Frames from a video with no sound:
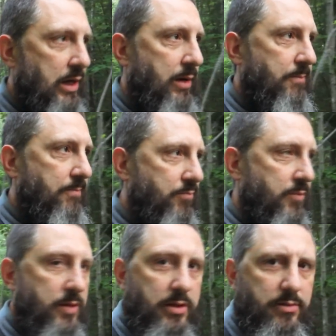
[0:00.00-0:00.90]
Um,
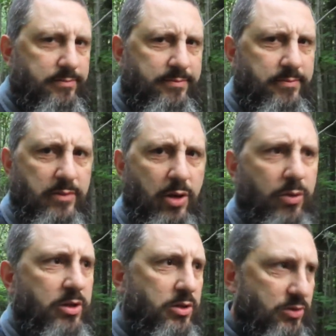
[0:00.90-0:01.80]

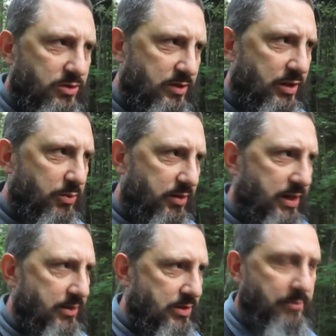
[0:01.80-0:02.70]
no, you should stick with the
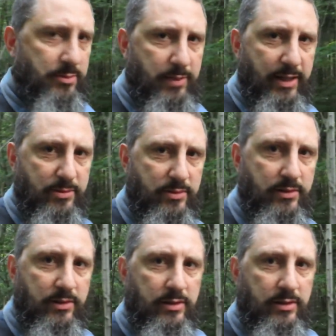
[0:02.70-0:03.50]
King James Bible.